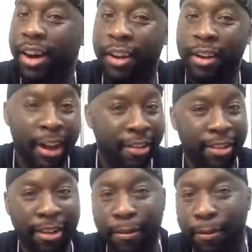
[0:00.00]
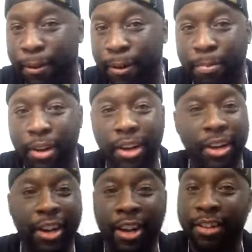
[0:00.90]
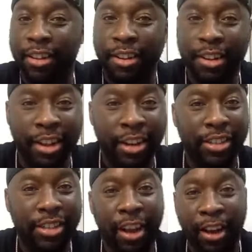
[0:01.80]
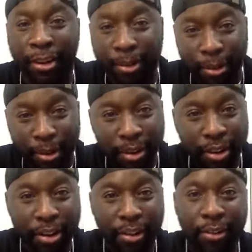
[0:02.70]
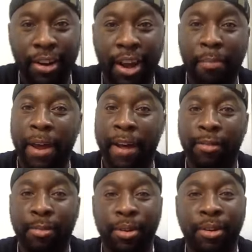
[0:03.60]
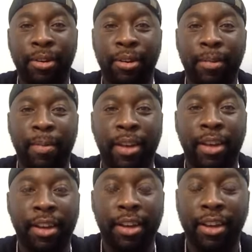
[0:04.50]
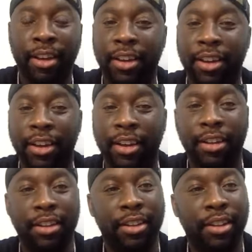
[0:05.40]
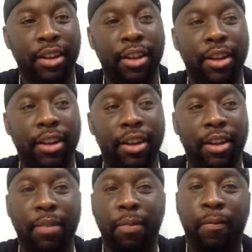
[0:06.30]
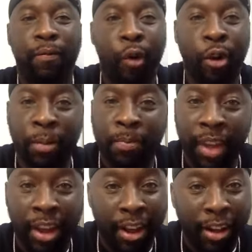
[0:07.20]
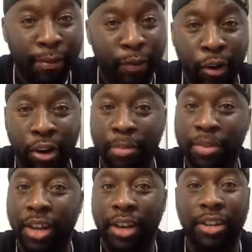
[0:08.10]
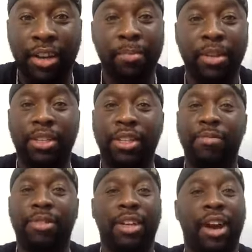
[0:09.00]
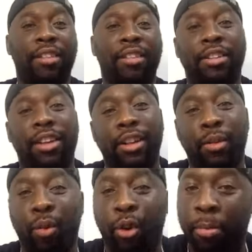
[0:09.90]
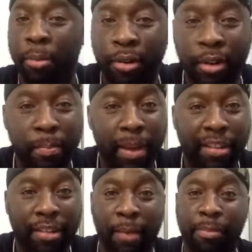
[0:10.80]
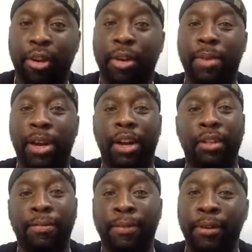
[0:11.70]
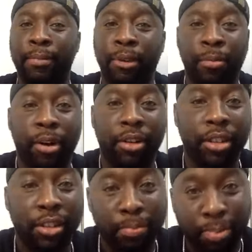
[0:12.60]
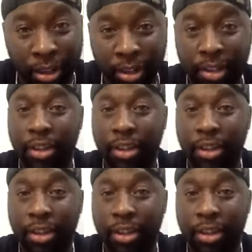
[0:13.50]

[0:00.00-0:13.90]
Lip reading: a legend, full-blooded legend in the town on that basketball court, man. He four of them state championships, not just as a warmer on the bench. I'm talking about as a full-blown participant.